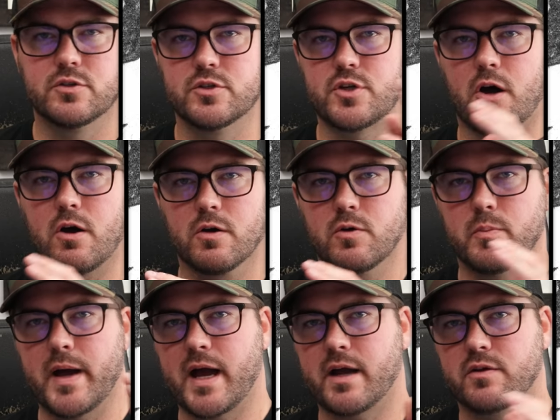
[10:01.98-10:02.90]
to
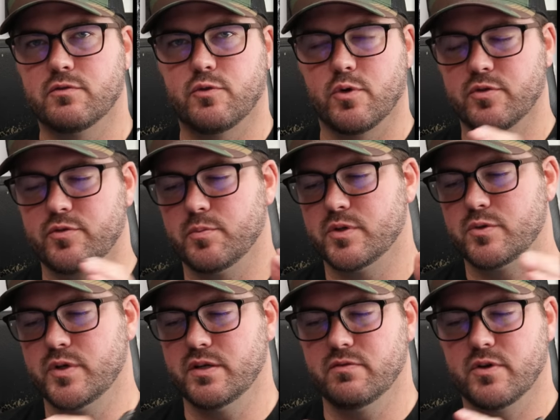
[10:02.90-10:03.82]
toggle back and forth
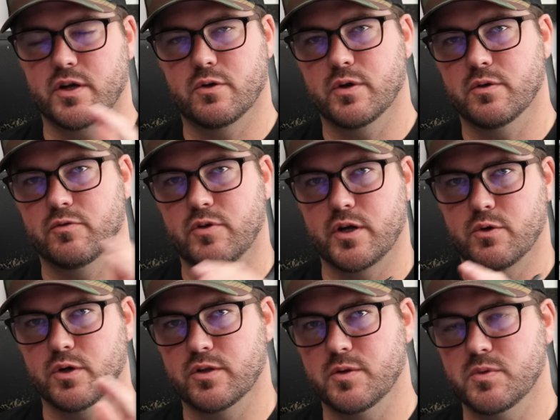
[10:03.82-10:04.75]
between very quick, very
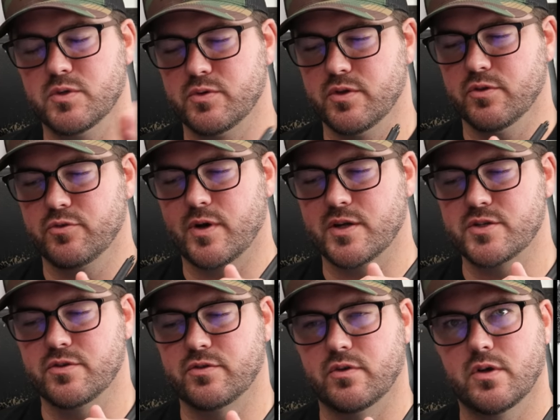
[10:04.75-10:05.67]
quickly between those
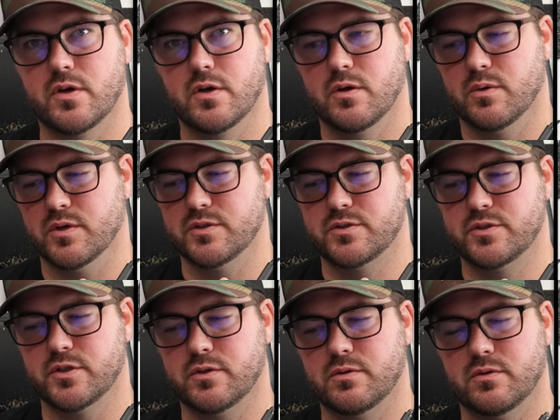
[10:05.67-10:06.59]
swatches. One,
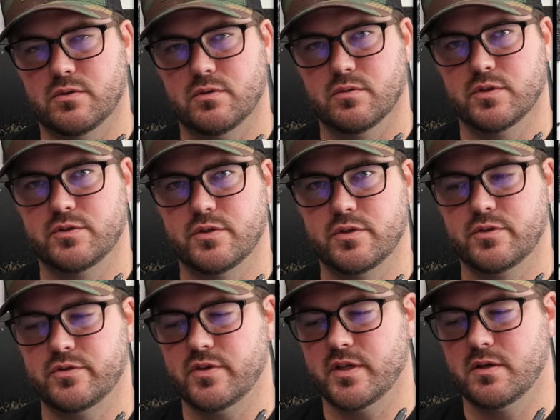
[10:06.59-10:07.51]
two, one, two,
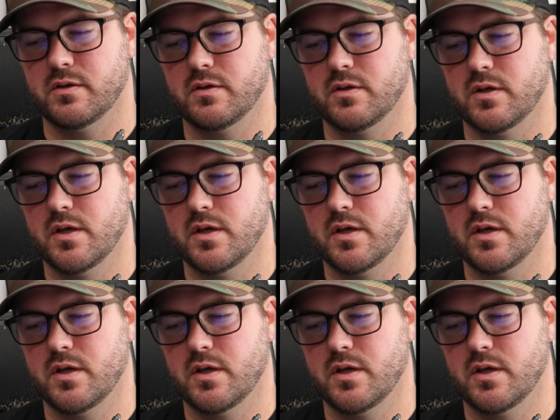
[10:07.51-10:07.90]
you see that?